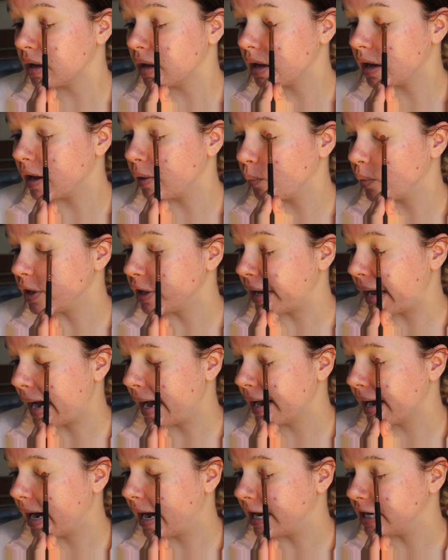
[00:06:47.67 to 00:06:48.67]
And when you
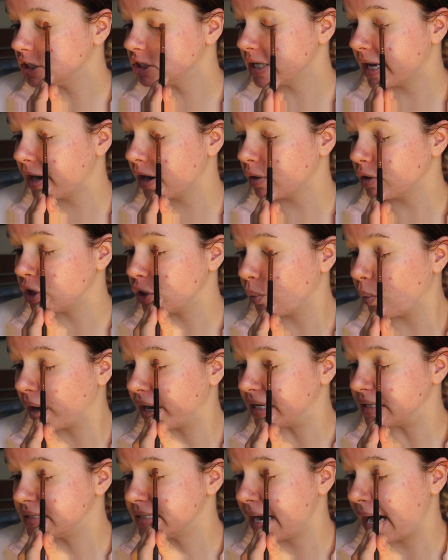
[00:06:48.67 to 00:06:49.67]
add eyeshadow, you want
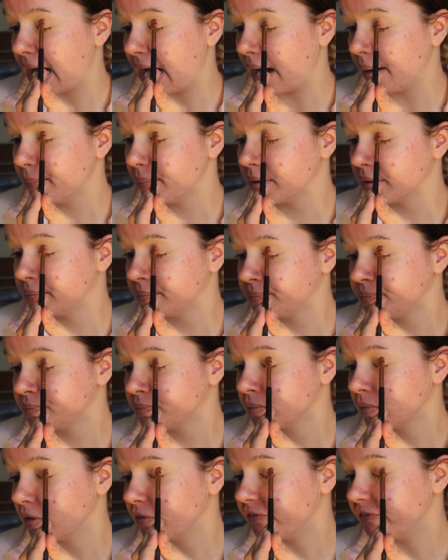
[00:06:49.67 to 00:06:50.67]
to tap
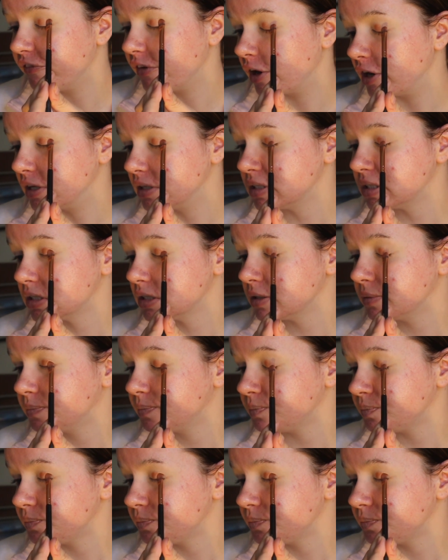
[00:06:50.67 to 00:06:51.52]
first,